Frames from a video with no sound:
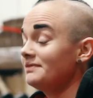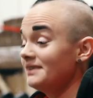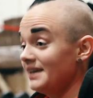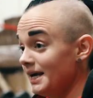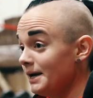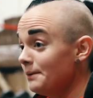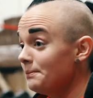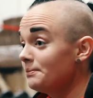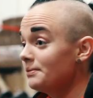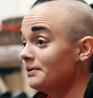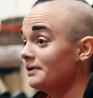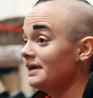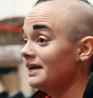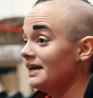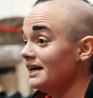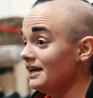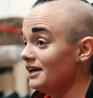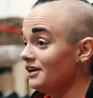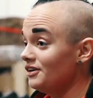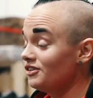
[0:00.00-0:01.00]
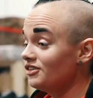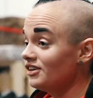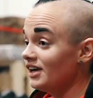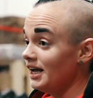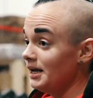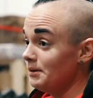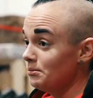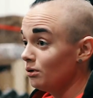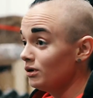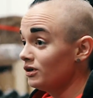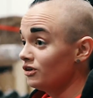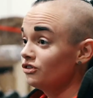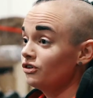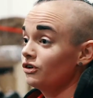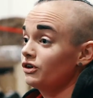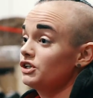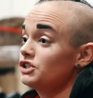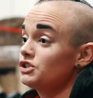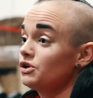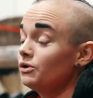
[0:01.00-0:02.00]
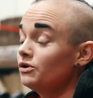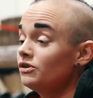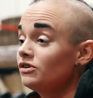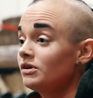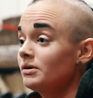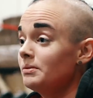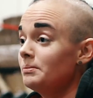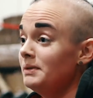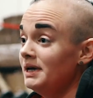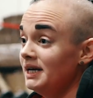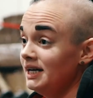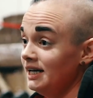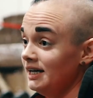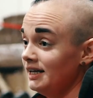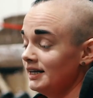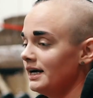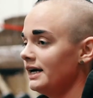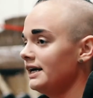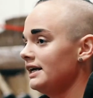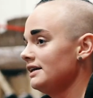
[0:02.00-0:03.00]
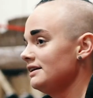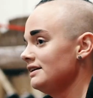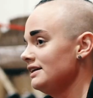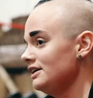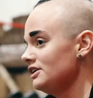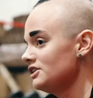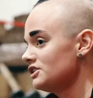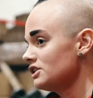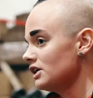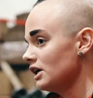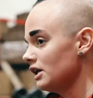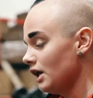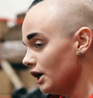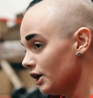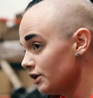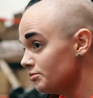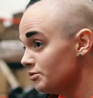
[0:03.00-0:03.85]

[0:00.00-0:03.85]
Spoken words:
The hip is a ball and socket joint, meaning that it needs a lot of